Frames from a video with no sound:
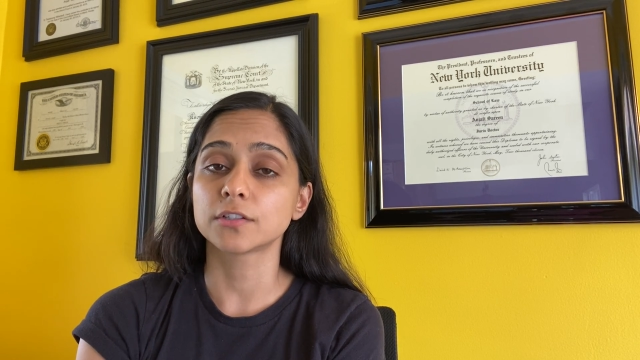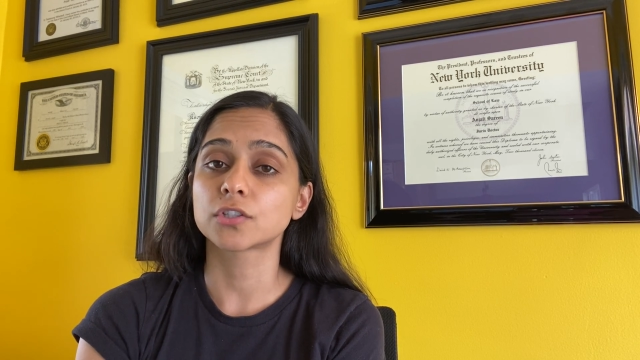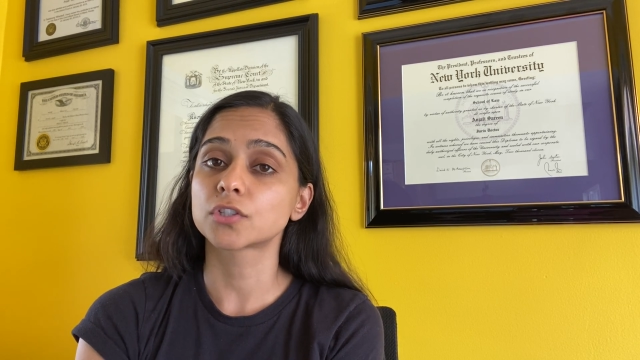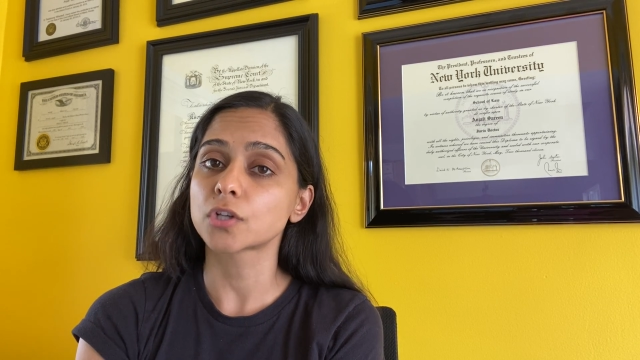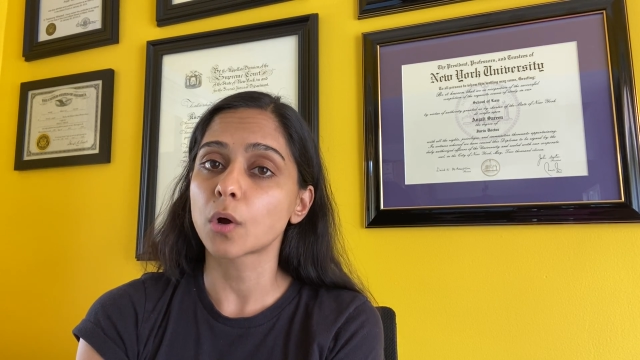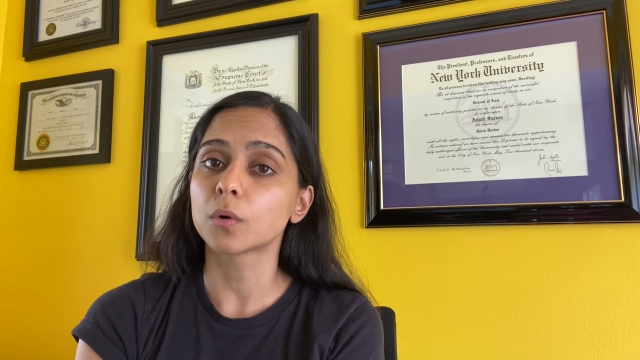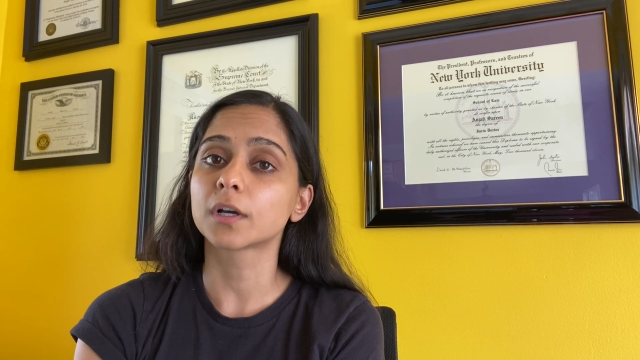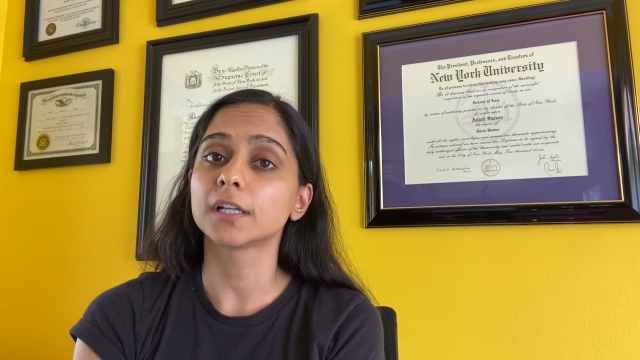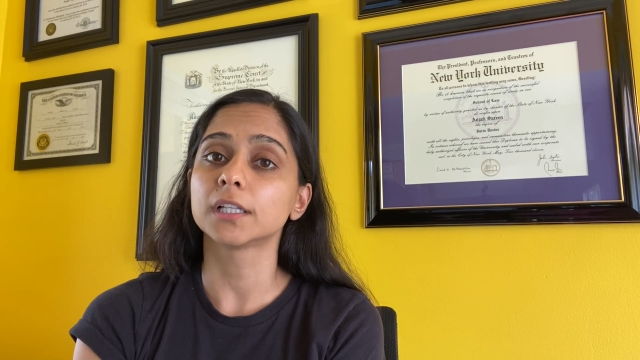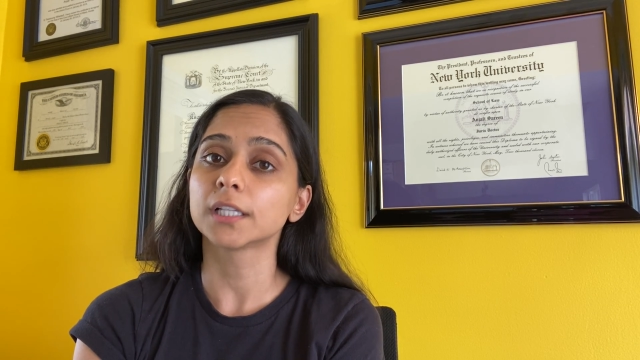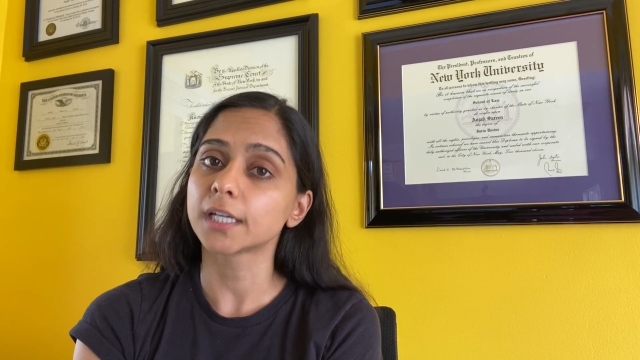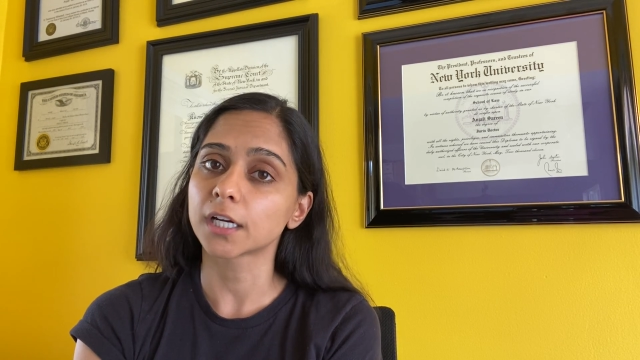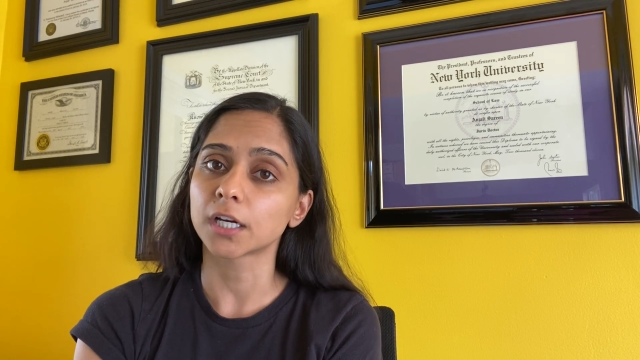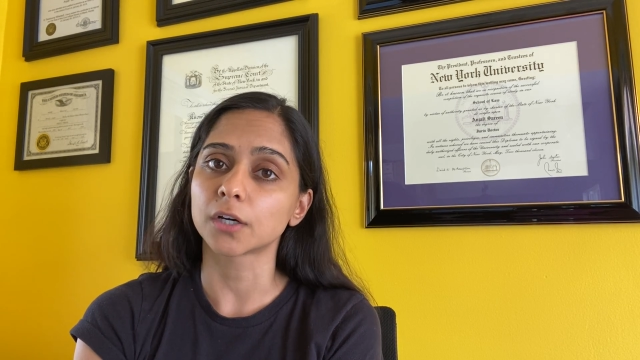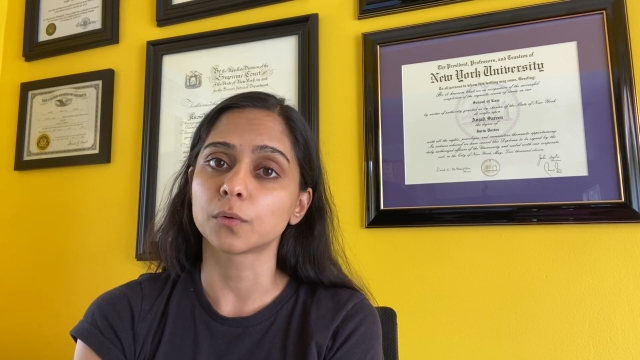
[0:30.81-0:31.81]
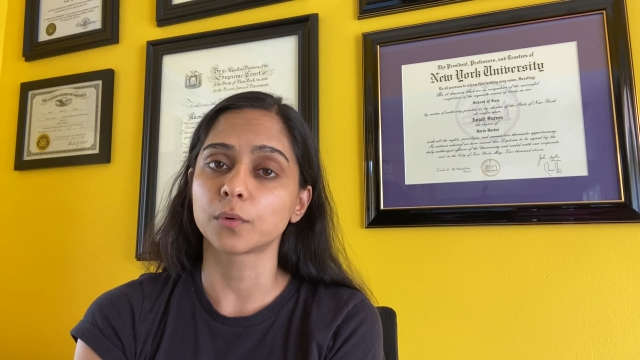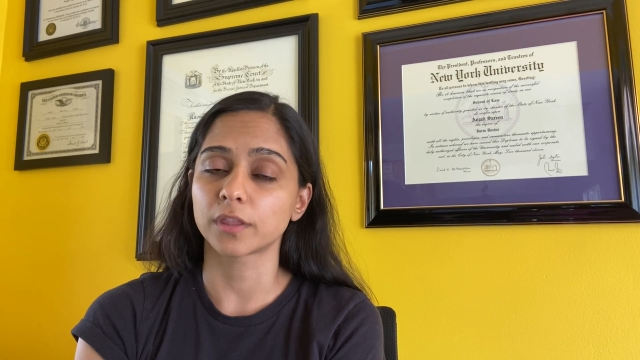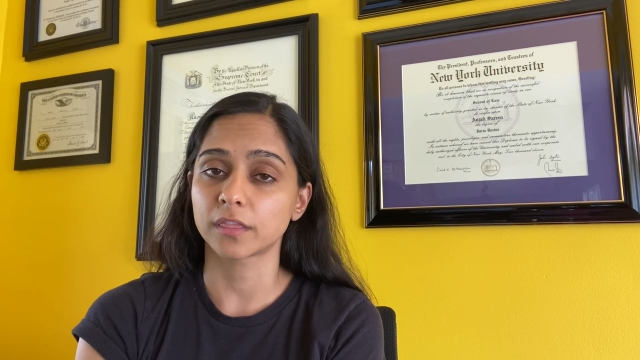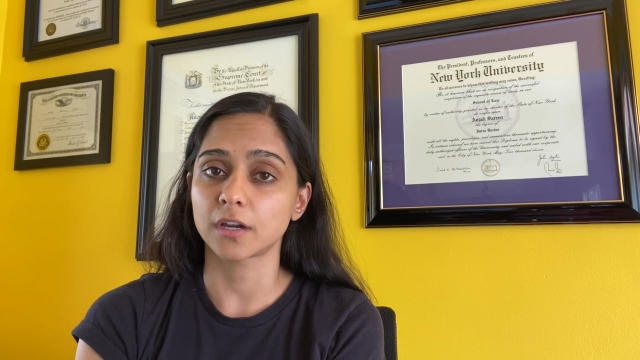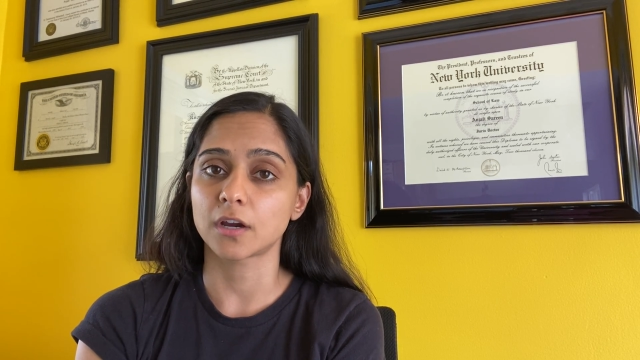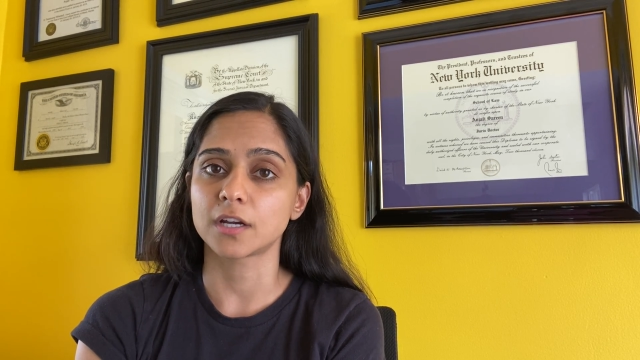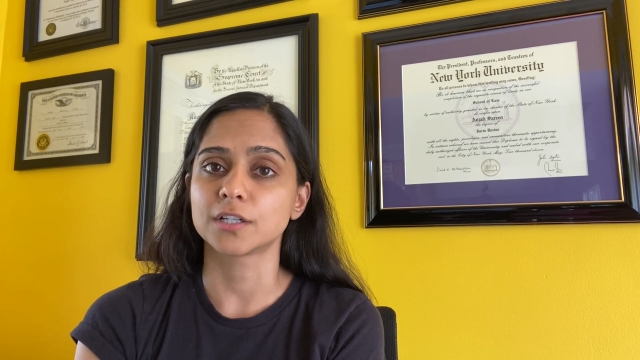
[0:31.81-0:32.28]
so clear with
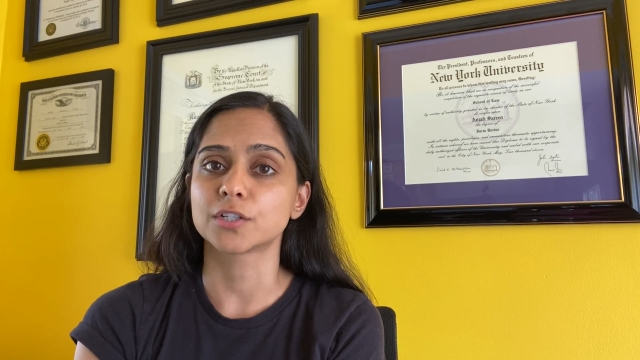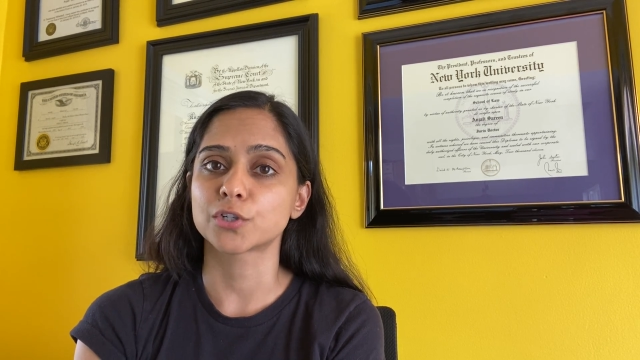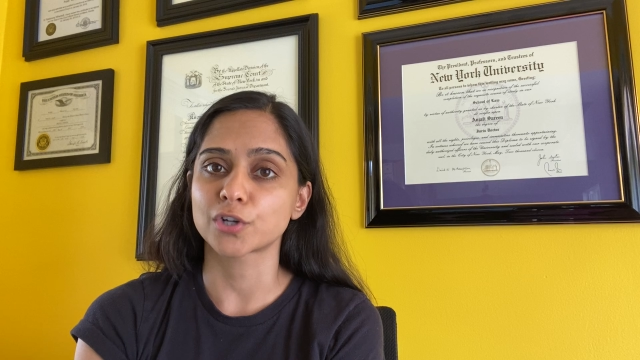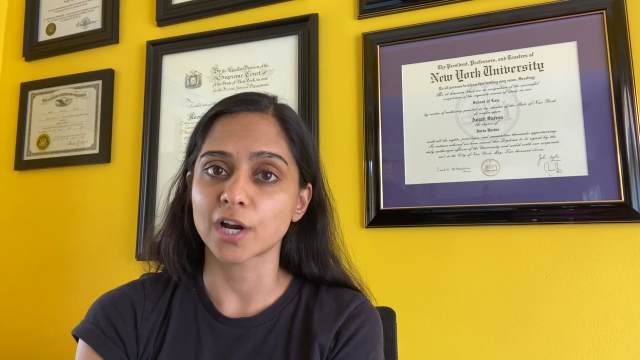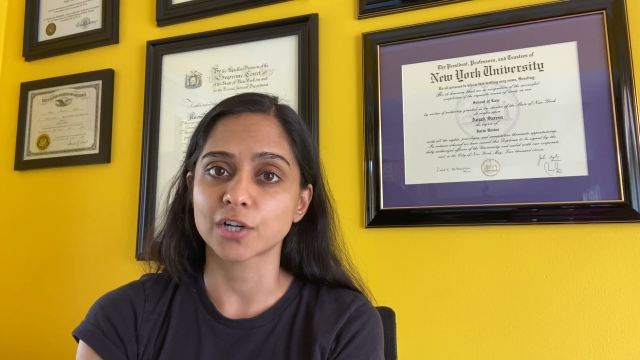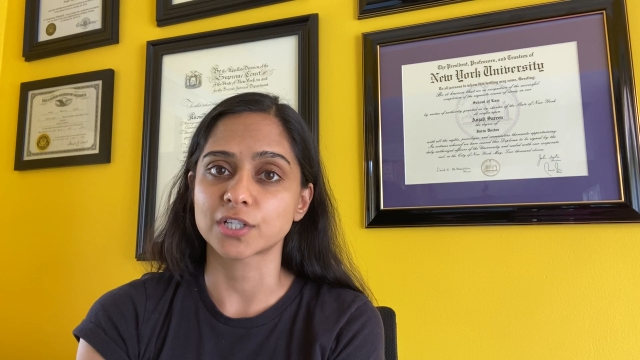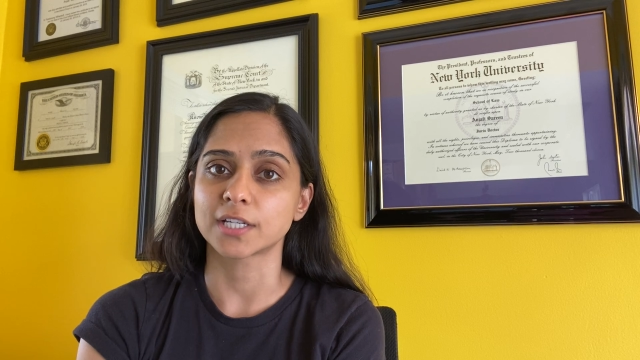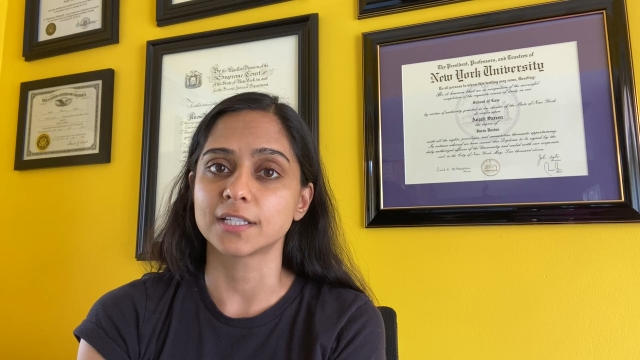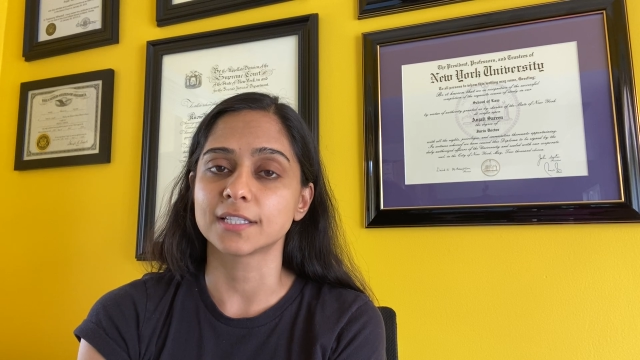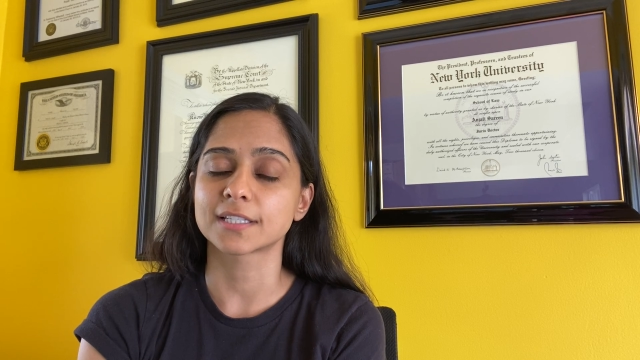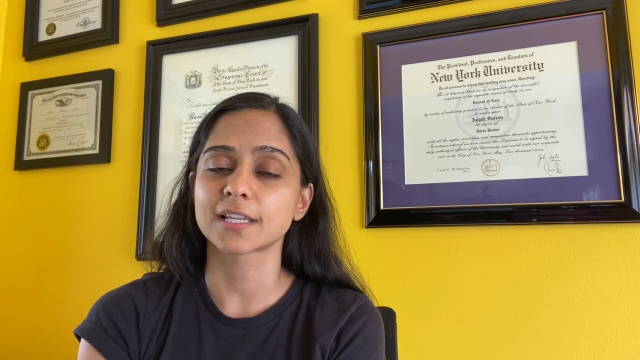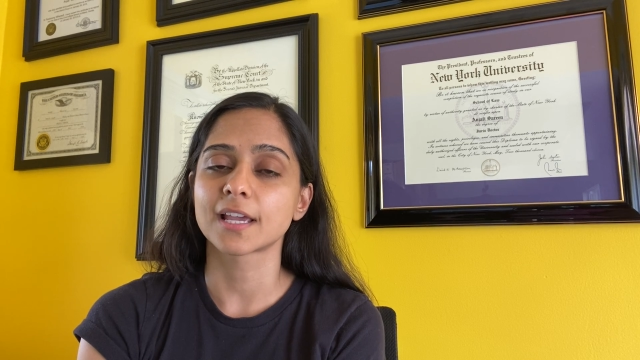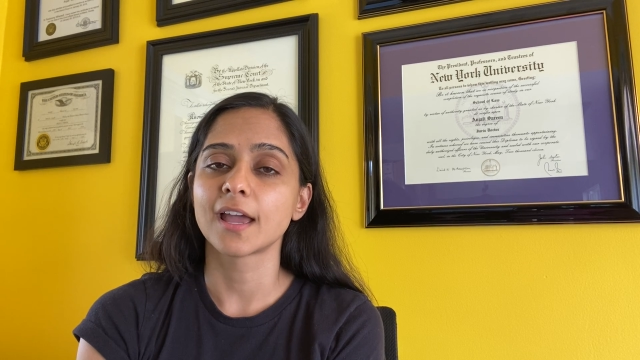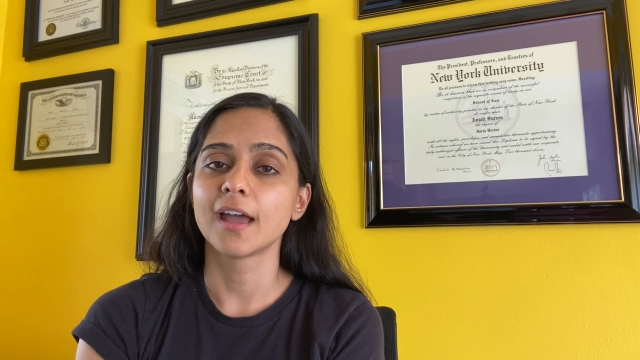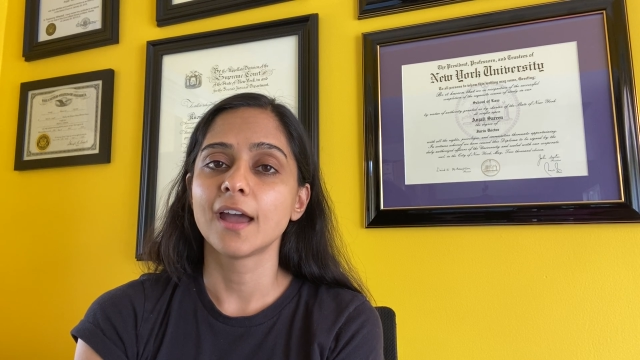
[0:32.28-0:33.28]
their instructions.